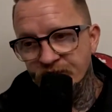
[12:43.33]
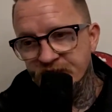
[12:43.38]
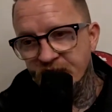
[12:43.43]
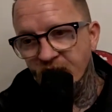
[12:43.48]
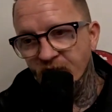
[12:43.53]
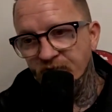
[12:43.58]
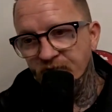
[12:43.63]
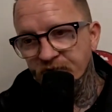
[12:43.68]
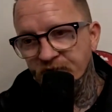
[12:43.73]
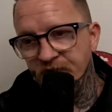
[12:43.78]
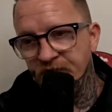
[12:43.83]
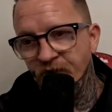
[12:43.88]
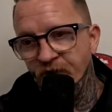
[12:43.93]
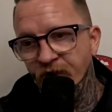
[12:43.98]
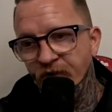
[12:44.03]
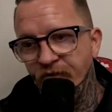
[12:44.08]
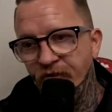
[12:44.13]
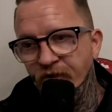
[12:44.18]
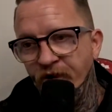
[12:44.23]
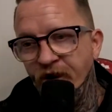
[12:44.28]
the night,
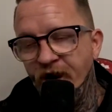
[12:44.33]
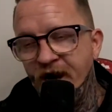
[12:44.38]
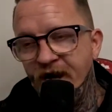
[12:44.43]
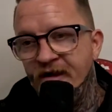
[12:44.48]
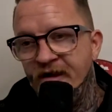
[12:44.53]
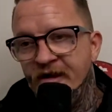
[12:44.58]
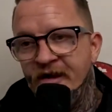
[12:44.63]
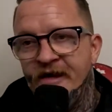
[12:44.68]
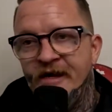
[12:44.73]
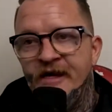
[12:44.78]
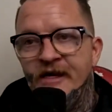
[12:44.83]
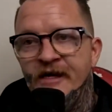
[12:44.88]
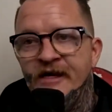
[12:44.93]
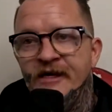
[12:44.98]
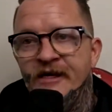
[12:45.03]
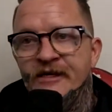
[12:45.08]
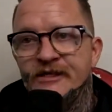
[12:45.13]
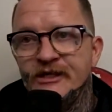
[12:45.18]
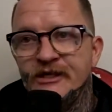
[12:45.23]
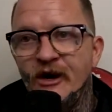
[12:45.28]
right?
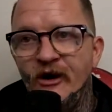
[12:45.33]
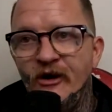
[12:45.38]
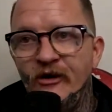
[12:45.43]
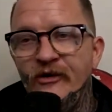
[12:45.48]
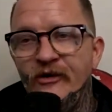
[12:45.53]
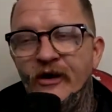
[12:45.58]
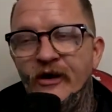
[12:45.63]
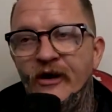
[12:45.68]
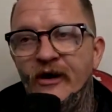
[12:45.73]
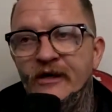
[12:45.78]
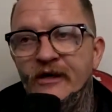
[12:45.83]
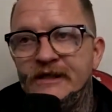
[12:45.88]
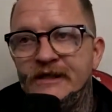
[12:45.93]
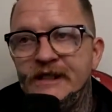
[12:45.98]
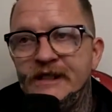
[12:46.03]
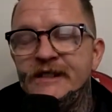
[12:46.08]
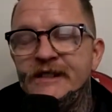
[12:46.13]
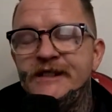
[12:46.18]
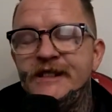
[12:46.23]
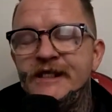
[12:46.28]
So
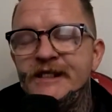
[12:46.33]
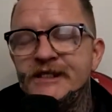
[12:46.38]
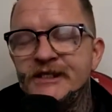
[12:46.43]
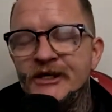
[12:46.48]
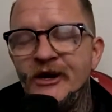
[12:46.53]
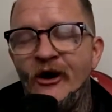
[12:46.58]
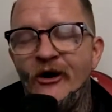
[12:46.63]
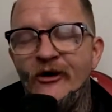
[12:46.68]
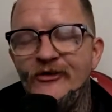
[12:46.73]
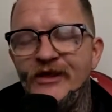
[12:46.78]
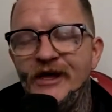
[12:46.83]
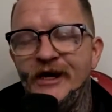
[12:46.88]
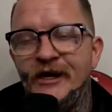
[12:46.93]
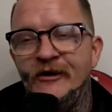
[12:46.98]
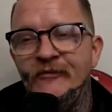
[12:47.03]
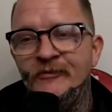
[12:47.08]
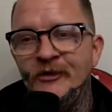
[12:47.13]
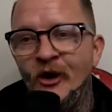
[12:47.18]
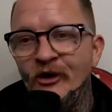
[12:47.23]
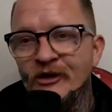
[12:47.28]
just know that
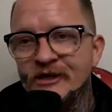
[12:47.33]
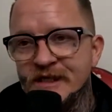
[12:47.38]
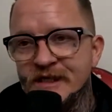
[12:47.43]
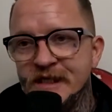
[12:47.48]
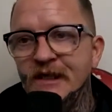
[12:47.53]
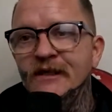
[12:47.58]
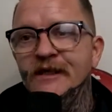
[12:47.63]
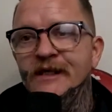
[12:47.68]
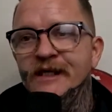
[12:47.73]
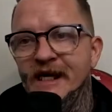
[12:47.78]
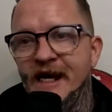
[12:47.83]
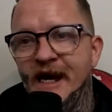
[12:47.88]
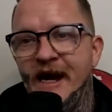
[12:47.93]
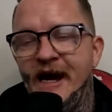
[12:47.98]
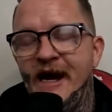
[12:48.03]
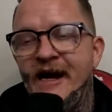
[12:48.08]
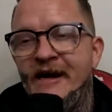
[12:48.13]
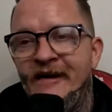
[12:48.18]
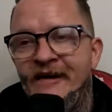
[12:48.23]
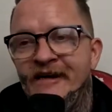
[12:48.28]
I'm not silly,
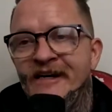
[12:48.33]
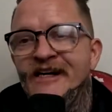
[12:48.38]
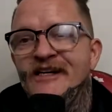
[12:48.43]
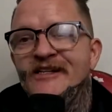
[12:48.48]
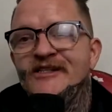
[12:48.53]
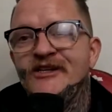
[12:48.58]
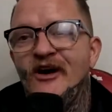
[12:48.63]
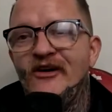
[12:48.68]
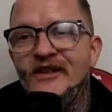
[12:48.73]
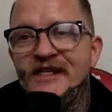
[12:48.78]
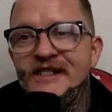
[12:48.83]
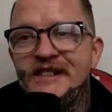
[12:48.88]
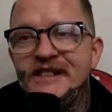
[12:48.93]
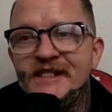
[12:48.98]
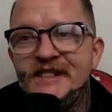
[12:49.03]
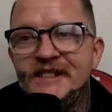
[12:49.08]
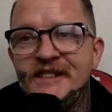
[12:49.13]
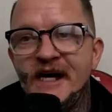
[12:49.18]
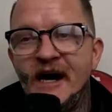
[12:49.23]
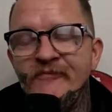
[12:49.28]
yeah. So this
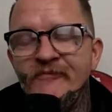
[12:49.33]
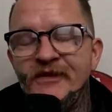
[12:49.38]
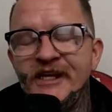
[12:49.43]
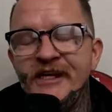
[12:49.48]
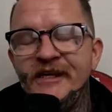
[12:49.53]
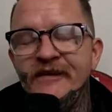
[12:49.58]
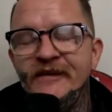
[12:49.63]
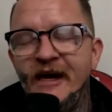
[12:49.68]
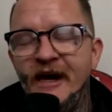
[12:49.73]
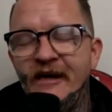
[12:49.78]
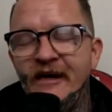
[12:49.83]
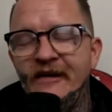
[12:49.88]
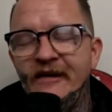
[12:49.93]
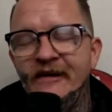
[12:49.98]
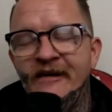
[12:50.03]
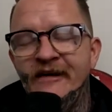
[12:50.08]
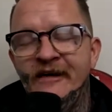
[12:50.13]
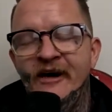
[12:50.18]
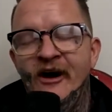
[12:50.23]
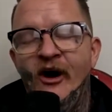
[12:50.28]
is something that
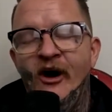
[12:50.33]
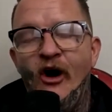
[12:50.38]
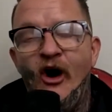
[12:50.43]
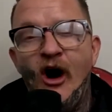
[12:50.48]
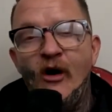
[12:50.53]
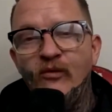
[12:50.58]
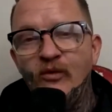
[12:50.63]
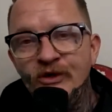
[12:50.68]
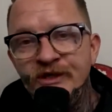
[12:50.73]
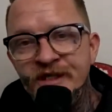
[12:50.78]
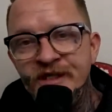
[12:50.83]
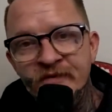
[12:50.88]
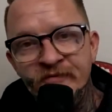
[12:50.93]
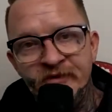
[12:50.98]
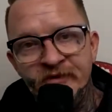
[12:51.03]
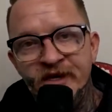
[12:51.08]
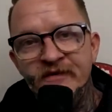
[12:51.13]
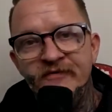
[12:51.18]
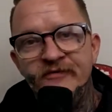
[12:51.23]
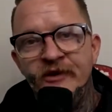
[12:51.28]
I wouldn't have
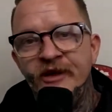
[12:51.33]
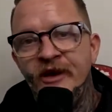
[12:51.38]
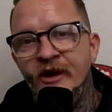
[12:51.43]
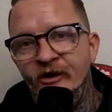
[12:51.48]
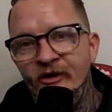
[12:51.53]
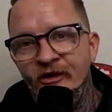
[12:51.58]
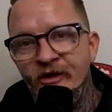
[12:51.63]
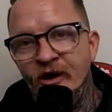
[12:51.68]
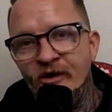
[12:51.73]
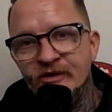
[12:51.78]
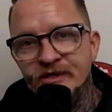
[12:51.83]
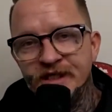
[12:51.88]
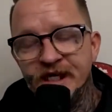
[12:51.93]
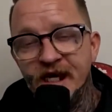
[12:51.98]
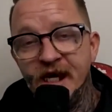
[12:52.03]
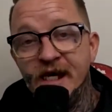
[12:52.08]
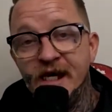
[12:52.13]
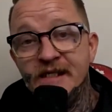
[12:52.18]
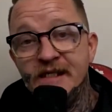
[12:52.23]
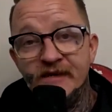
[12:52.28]
given her those
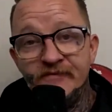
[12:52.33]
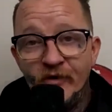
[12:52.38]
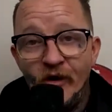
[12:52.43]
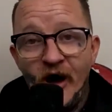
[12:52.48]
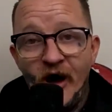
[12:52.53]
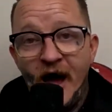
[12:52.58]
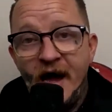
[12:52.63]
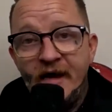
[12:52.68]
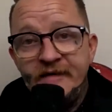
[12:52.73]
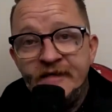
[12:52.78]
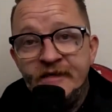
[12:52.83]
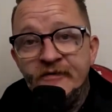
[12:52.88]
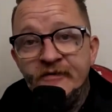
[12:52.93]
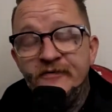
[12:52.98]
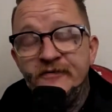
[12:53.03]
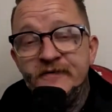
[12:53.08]
keys if I hadn't have